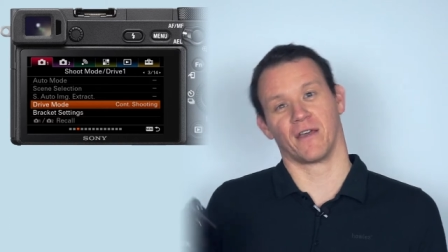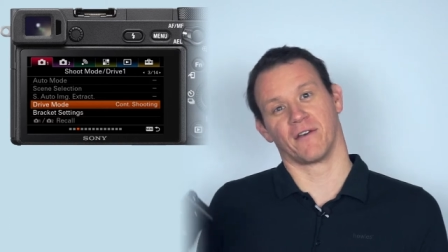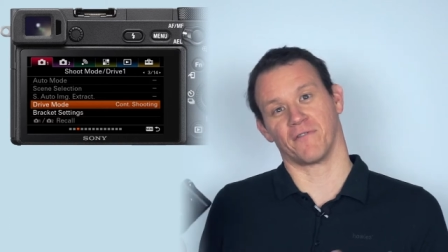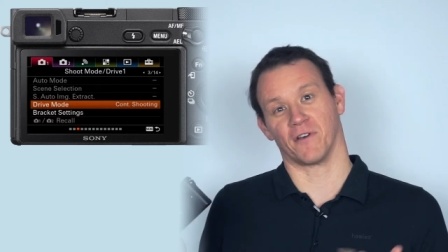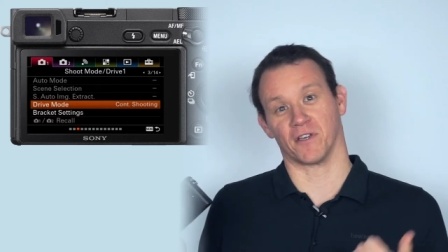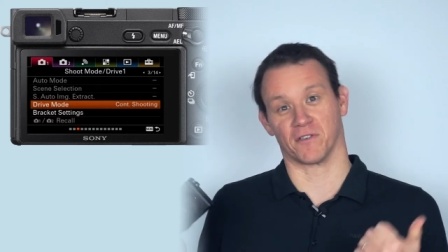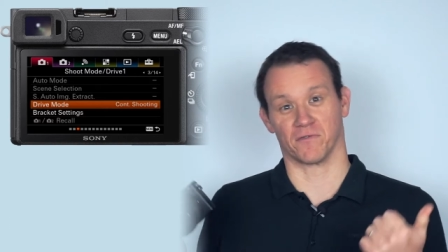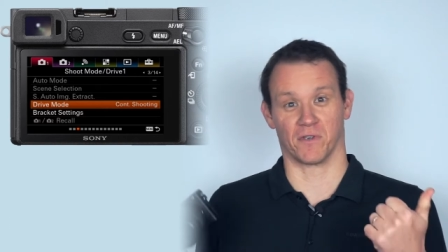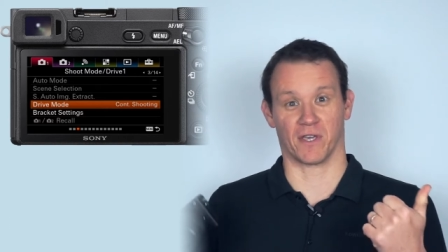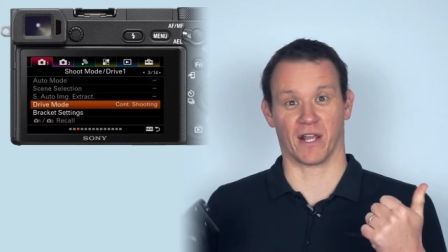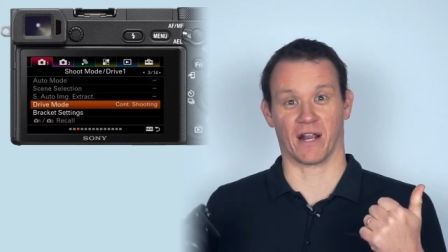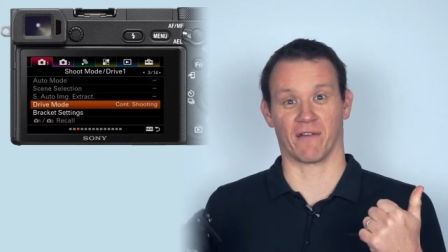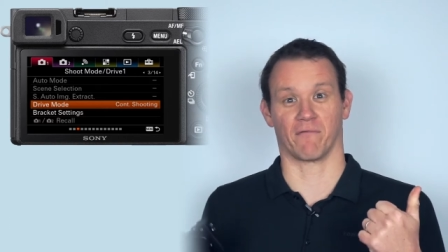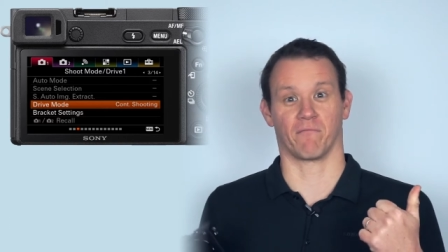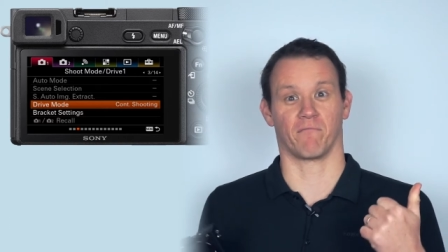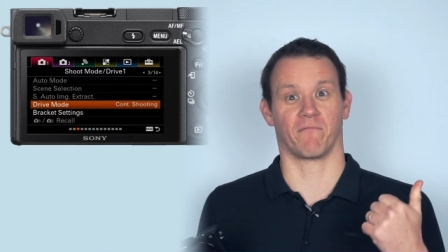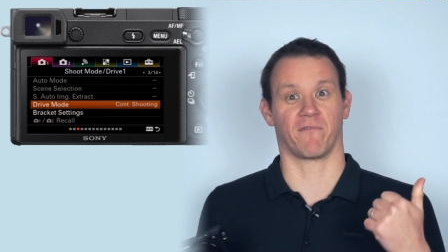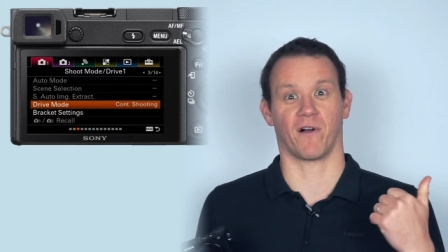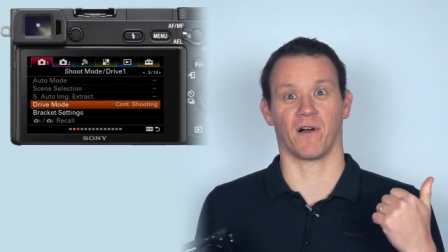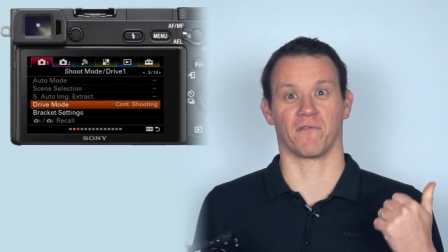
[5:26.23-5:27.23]
first of all, you're going to
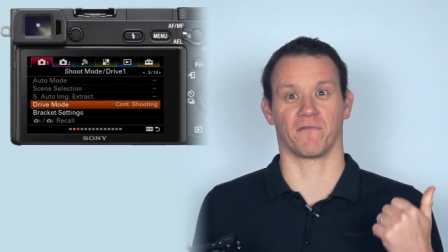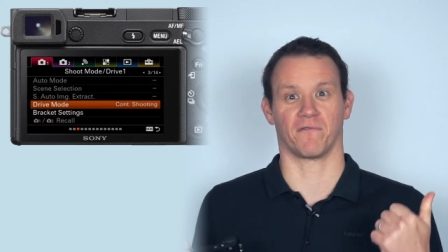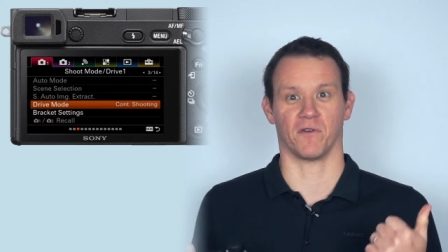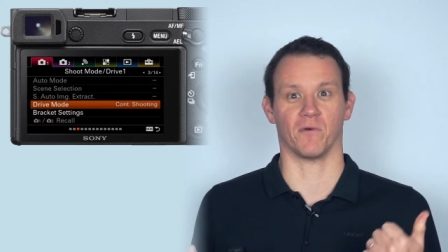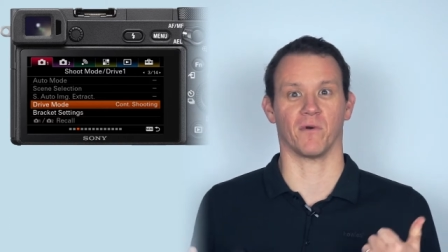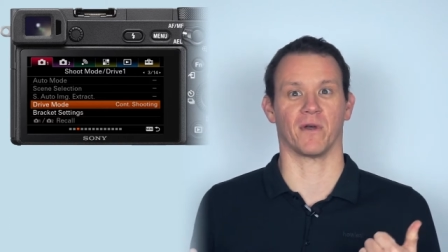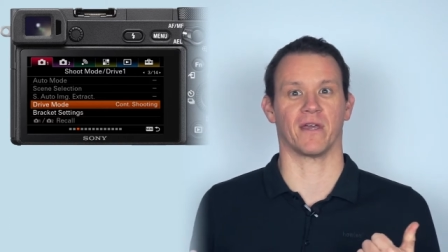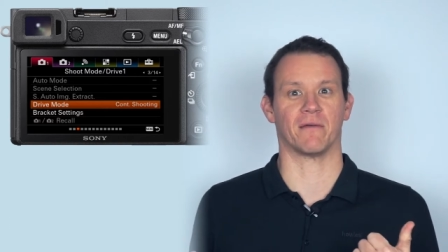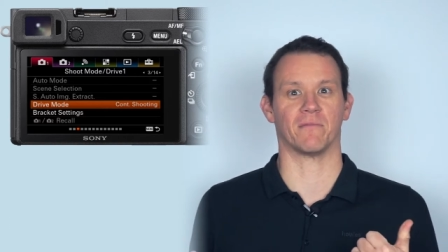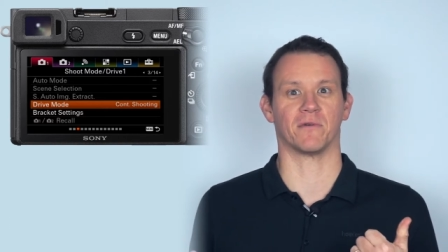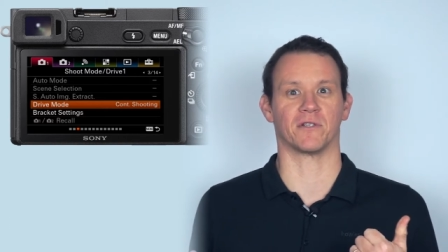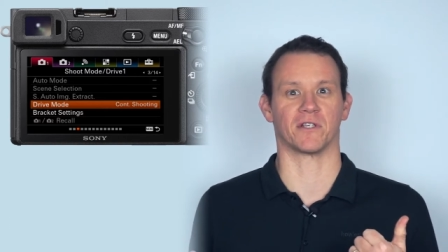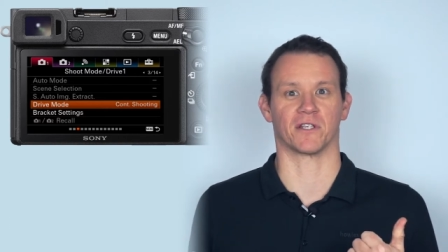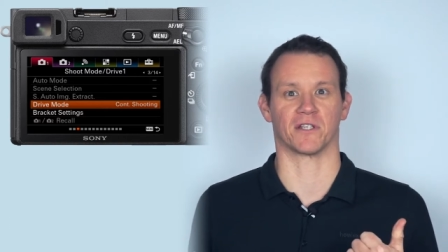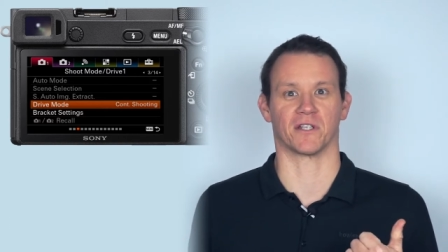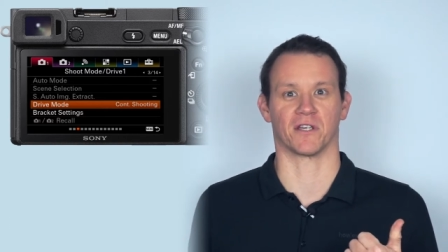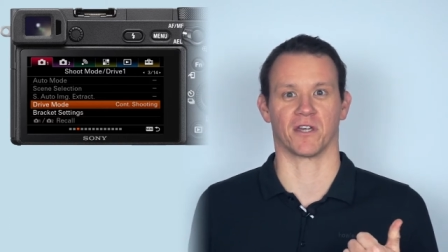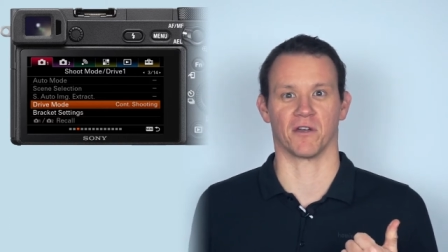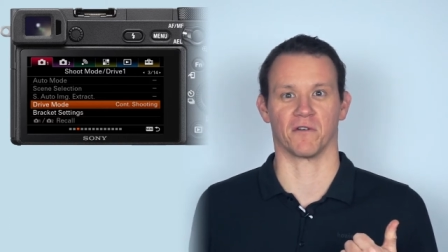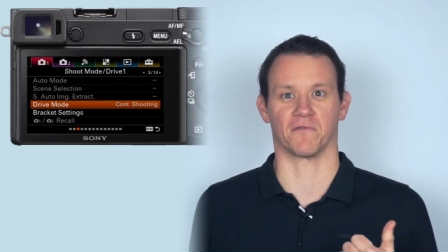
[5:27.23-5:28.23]
have far fewer images
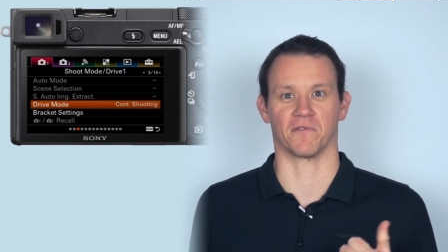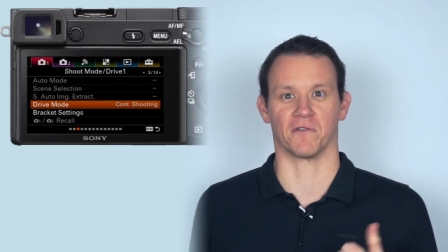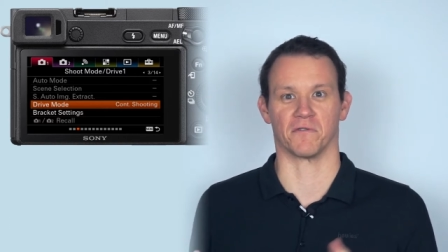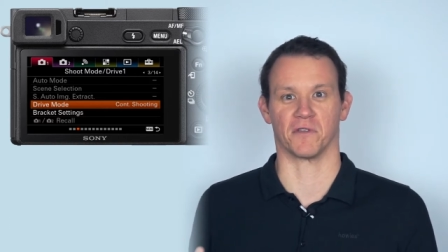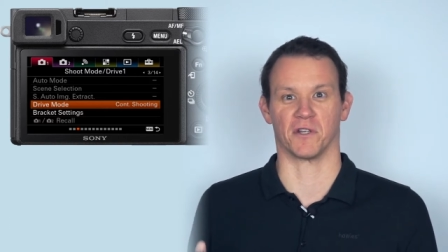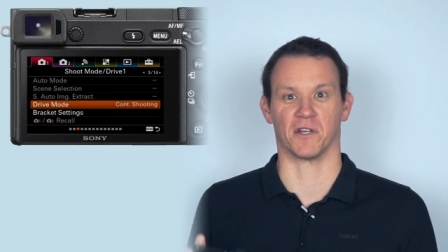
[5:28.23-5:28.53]
to go through